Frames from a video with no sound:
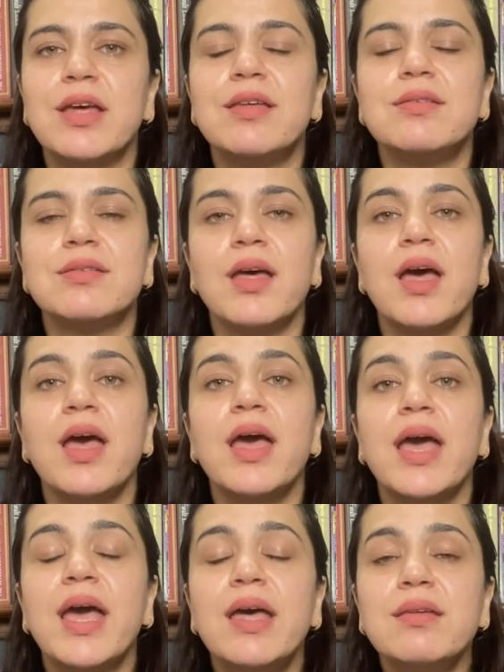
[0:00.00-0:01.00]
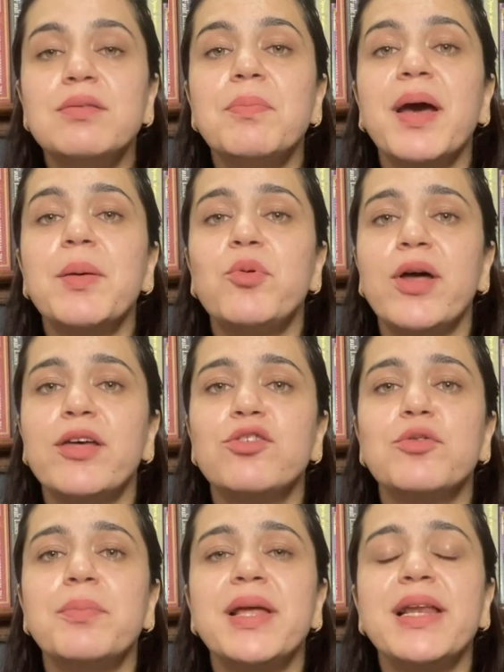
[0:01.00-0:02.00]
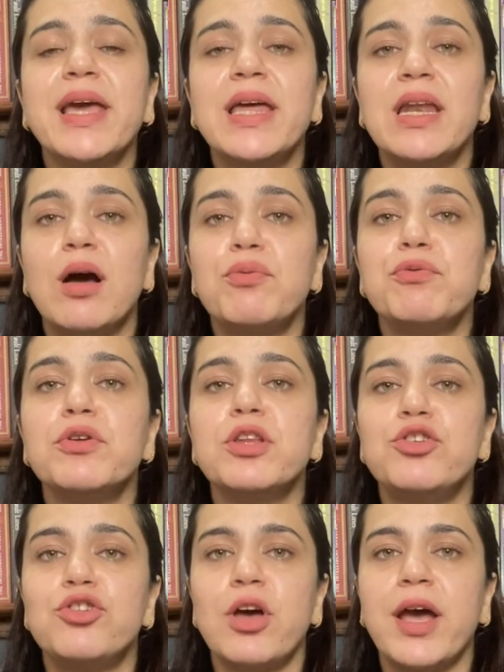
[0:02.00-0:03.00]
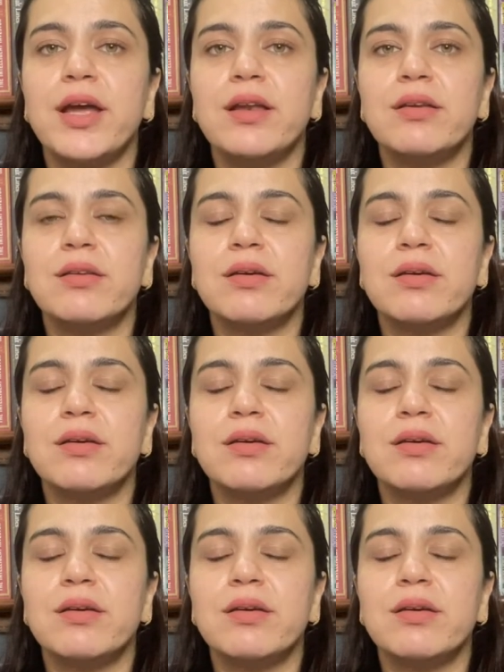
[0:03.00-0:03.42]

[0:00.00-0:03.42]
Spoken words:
is my breast milk enough for the child?